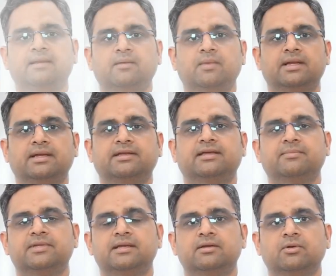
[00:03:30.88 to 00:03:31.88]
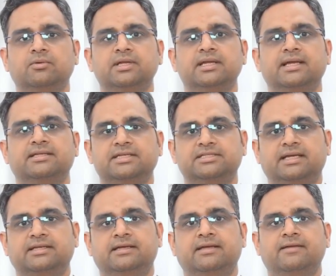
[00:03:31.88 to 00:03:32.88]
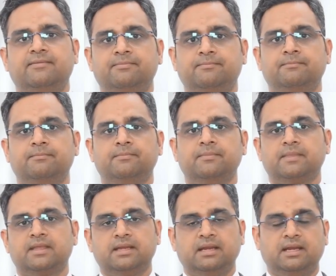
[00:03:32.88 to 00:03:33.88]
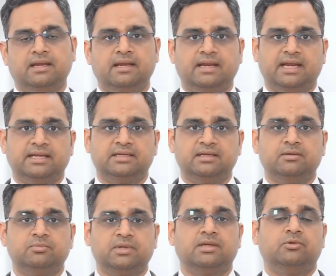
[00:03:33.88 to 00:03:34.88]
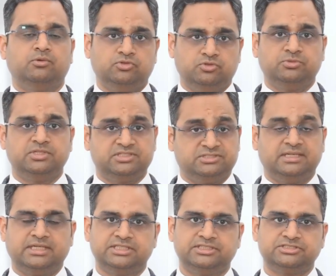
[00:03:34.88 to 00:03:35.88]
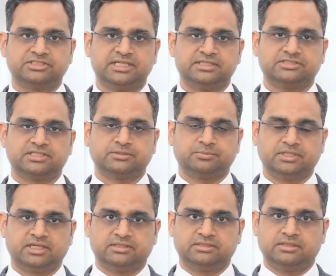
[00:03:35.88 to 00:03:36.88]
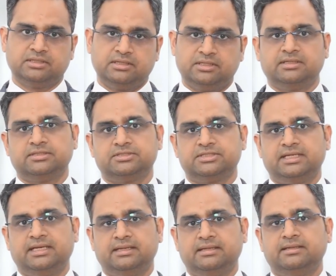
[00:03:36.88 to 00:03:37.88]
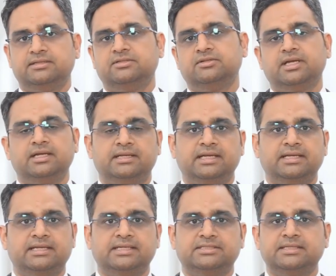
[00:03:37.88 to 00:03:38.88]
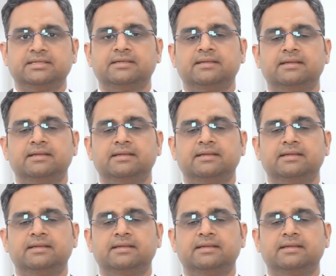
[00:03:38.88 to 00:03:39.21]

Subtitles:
quadriceps and gluteal exercises. At around 1 to 2 weeks, heel slides can be done. Straight leg raising,